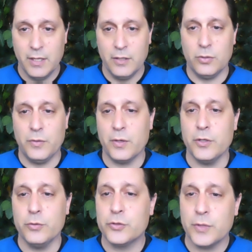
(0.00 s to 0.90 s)
So there are
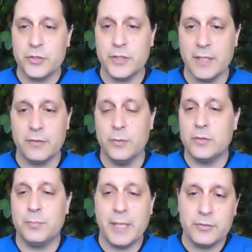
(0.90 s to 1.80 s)
nutritionists who
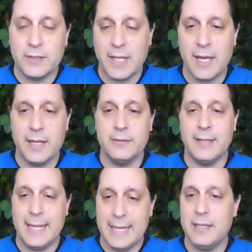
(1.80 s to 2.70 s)
specialize
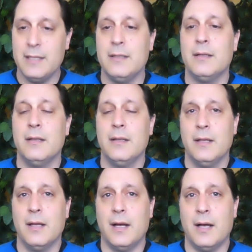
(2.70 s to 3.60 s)
in
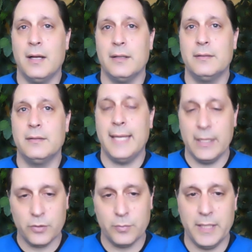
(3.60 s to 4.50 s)
uh,
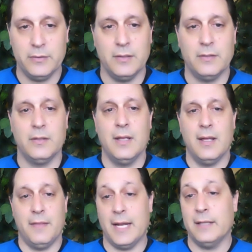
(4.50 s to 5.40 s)
cancer patients
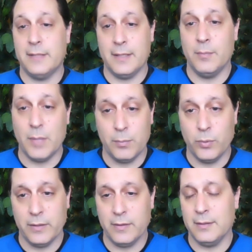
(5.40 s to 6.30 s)
that I set him up
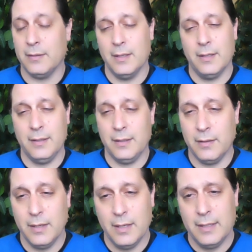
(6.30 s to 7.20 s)
with. And he,
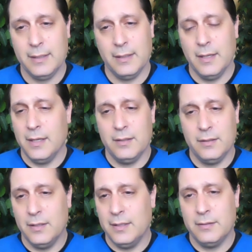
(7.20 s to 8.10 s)
he
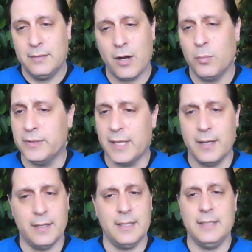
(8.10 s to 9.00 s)
terrible
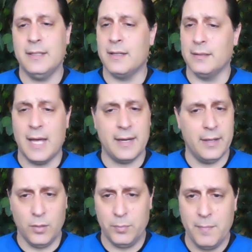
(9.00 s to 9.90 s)
diet, he needed a lot of
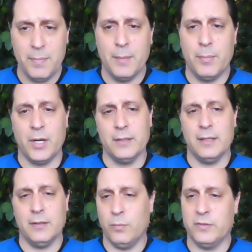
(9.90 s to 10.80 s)
help. But on,
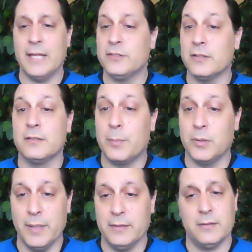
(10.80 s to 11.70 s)
it was not just
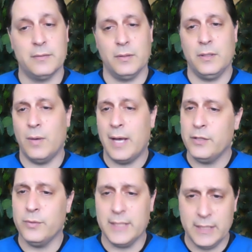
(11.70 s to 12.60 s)
supplements. It's, you know, how do
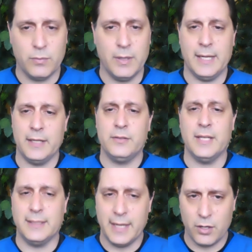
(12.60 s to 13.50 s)
you eat right? How do you
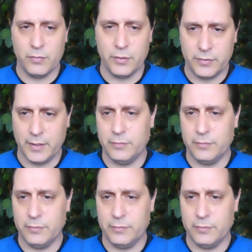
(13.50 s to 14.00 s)
take care of yourself?